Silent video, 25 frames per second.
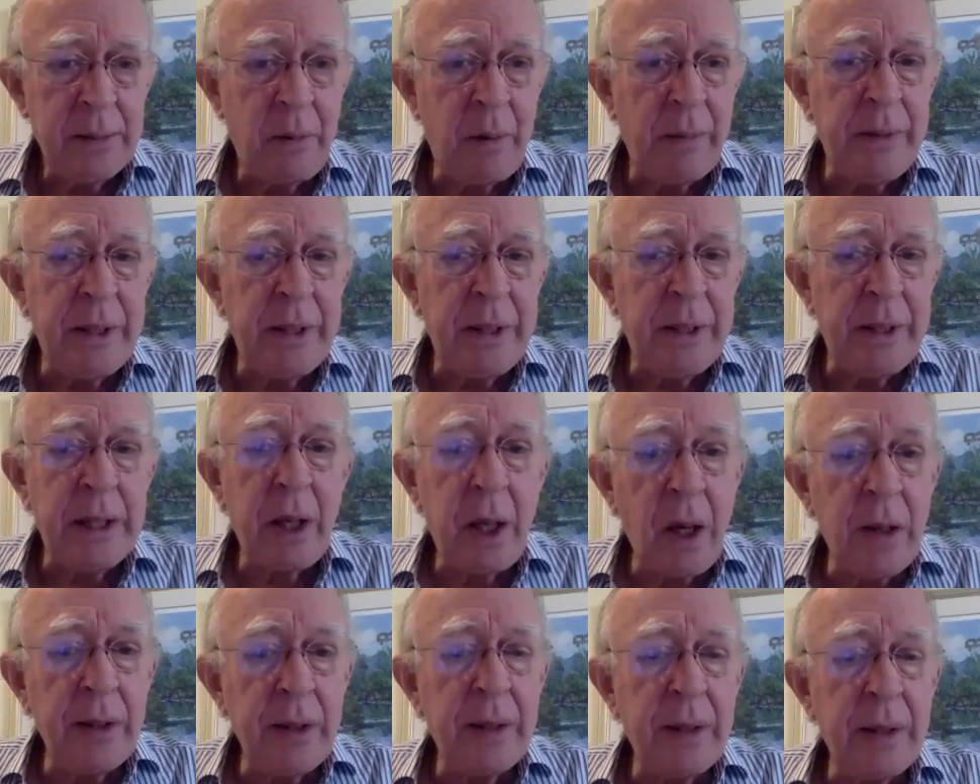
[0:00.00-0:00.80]
When we
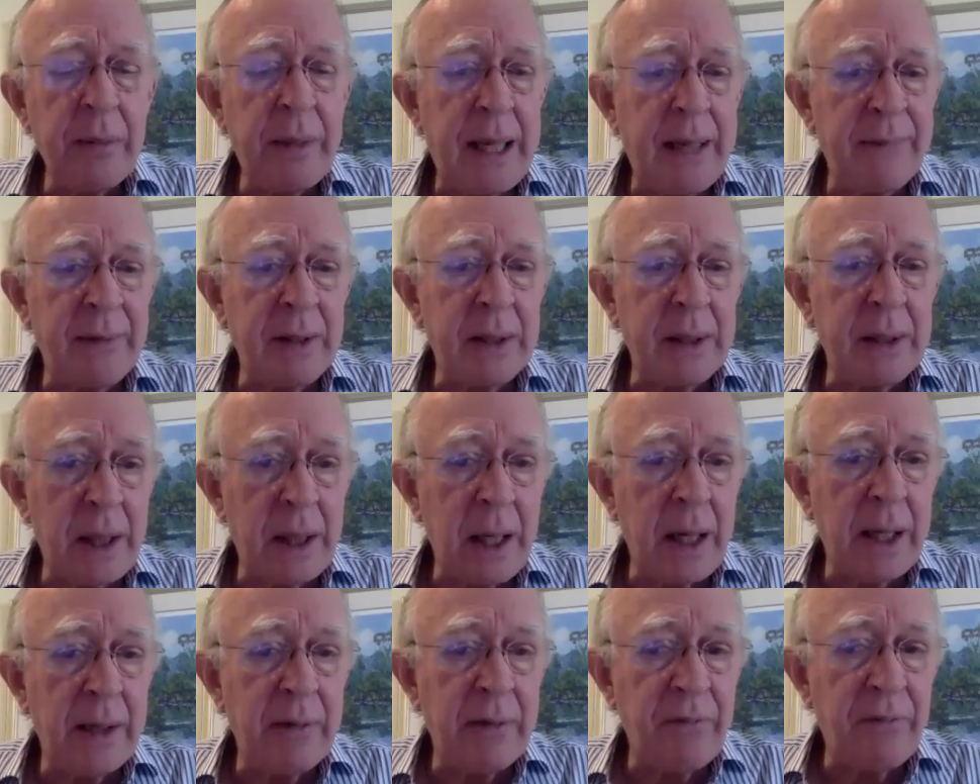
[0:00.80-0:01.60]
know that we have
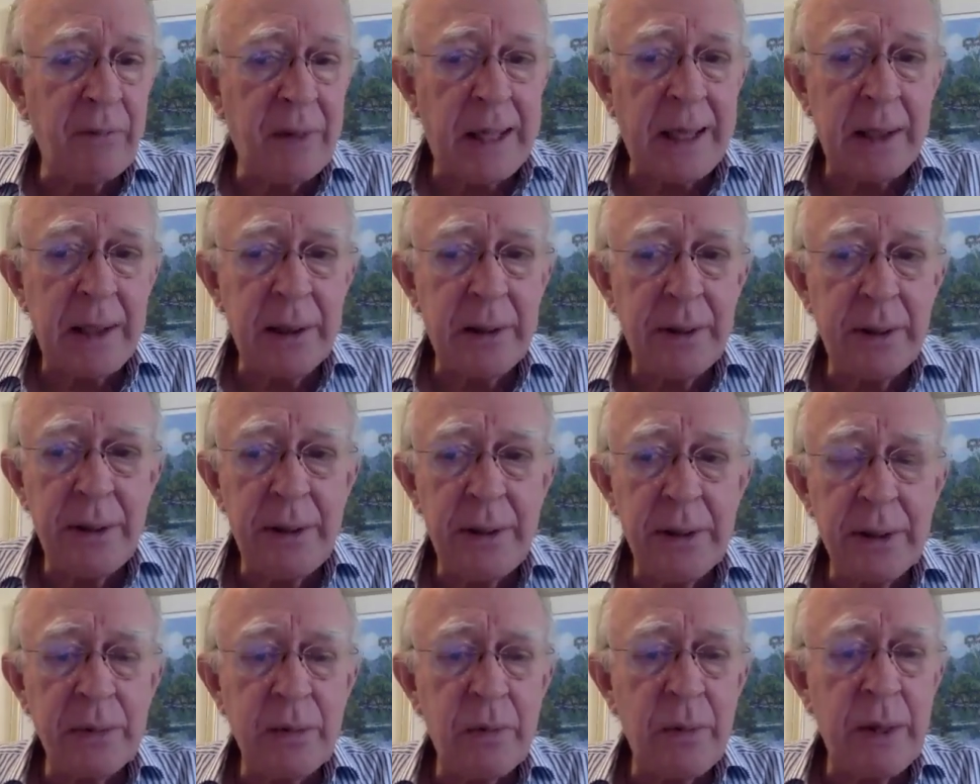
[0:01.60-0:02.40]
aligned
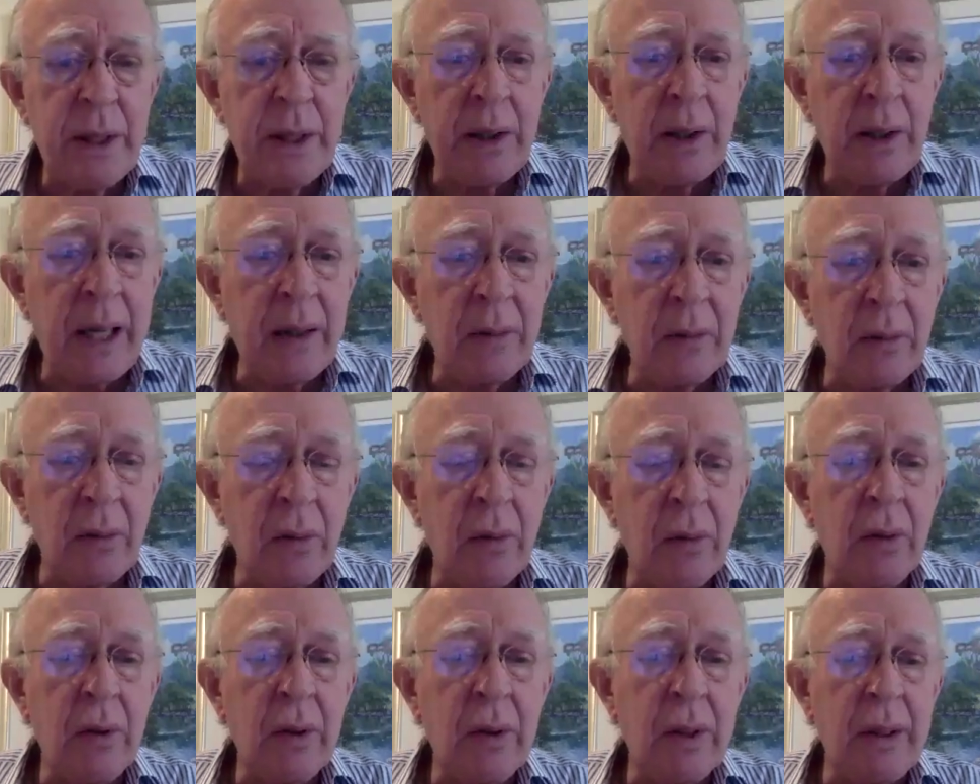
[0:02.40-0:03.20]
values, we are
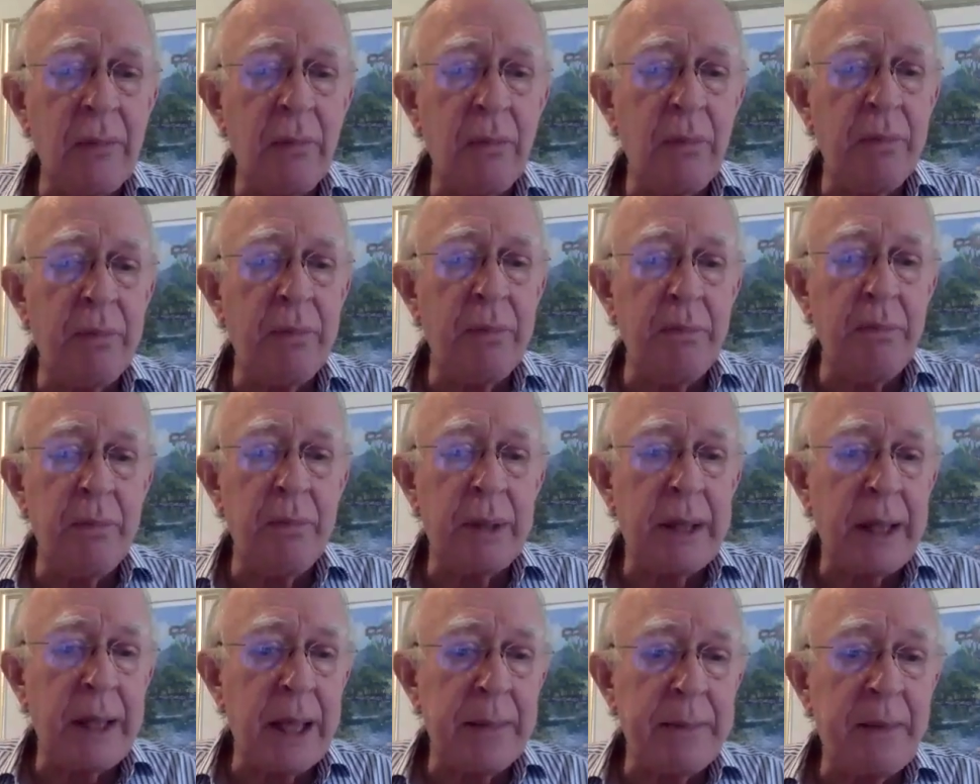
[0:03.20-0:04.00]
all
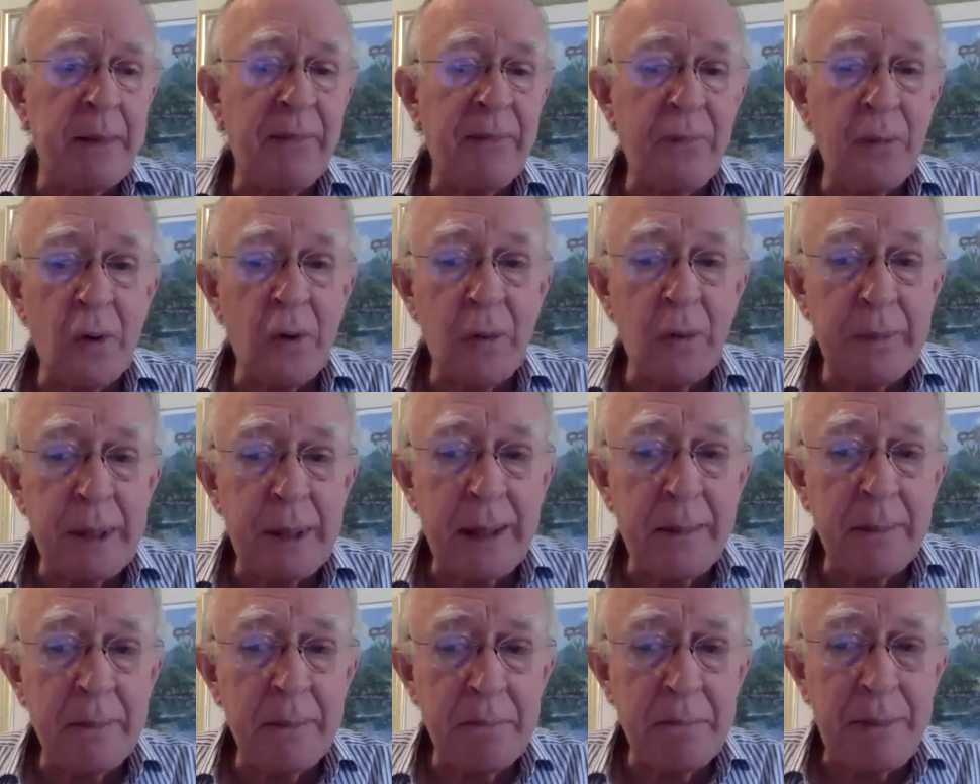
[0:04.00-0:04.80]
going to be
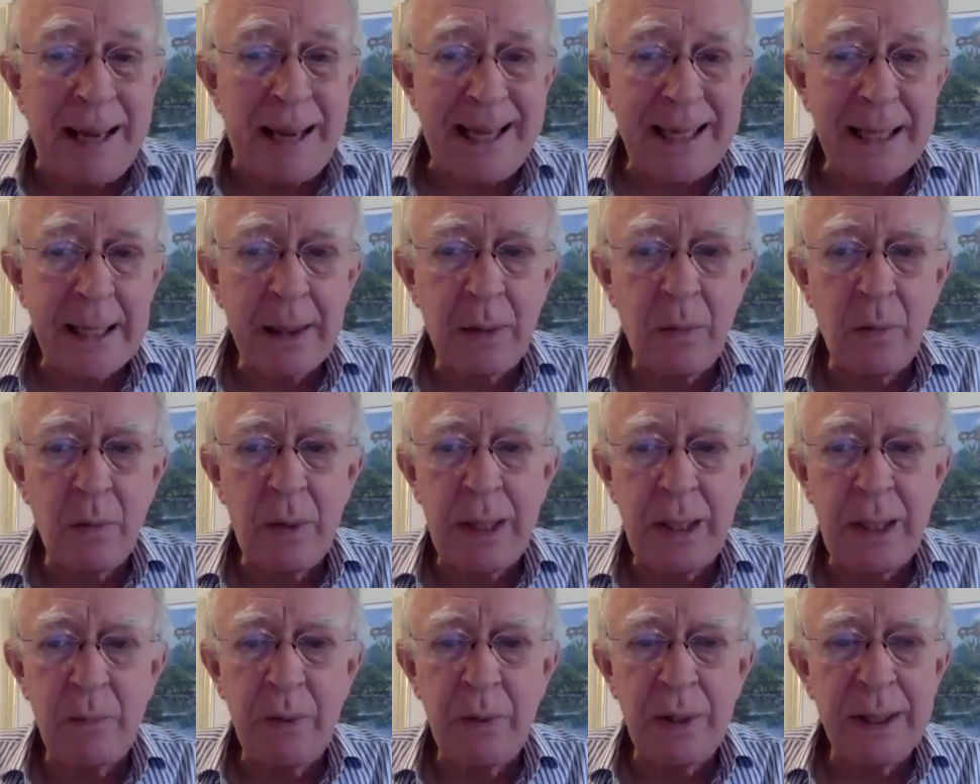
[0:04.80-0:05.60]
performing better
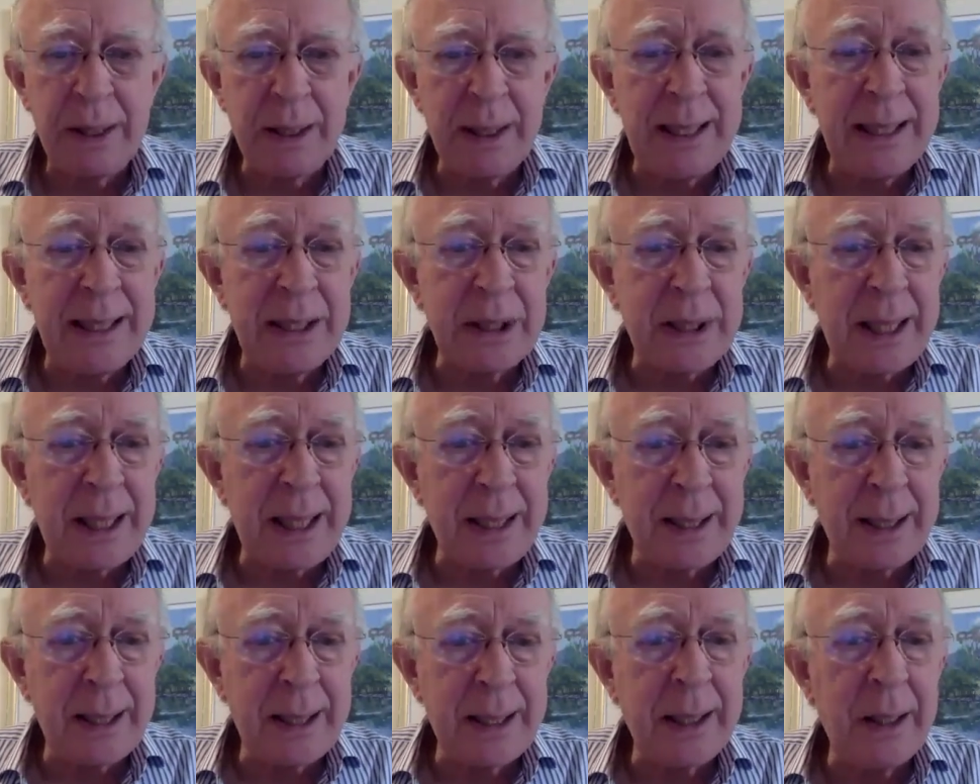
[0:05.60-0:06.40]
with each
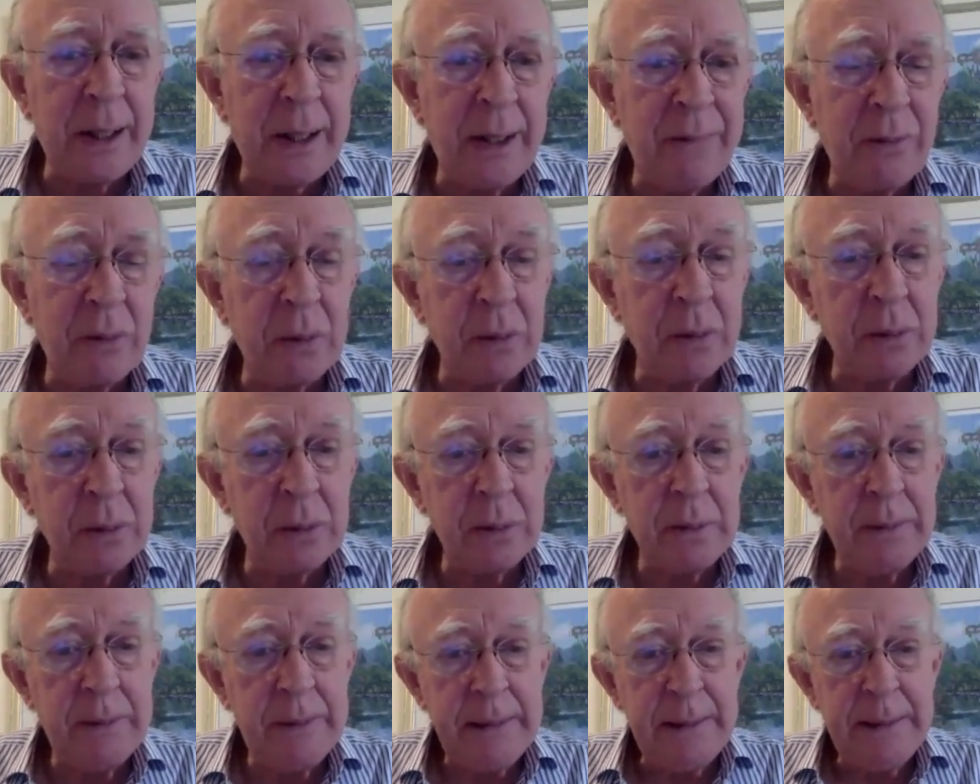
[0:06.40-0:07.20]
other
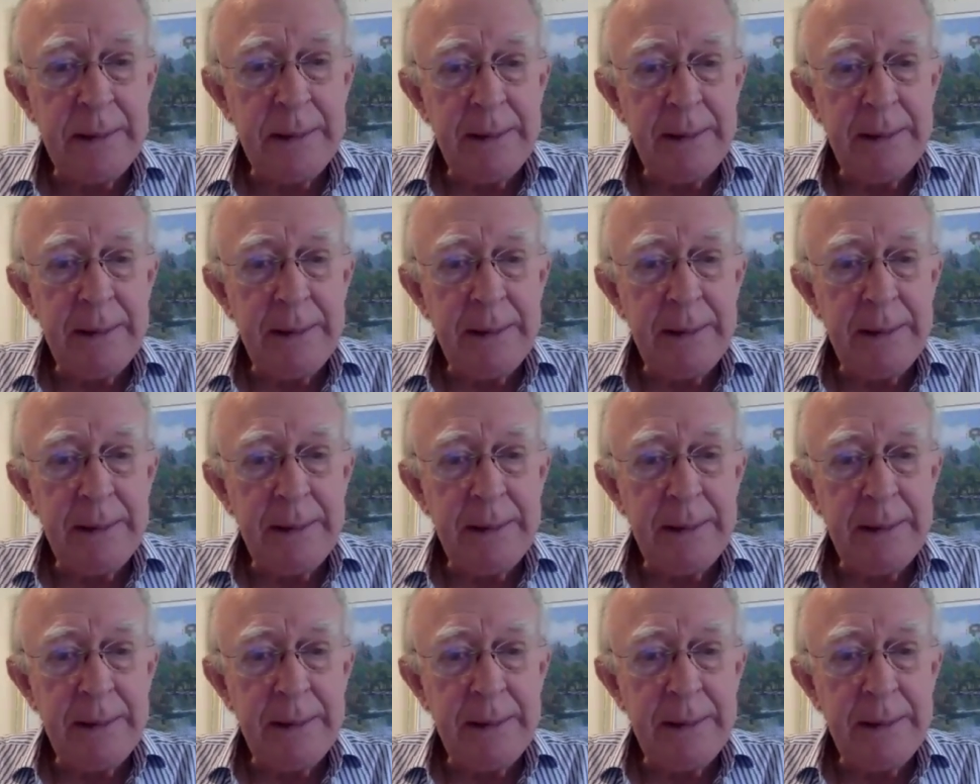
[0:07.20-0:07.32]
overall.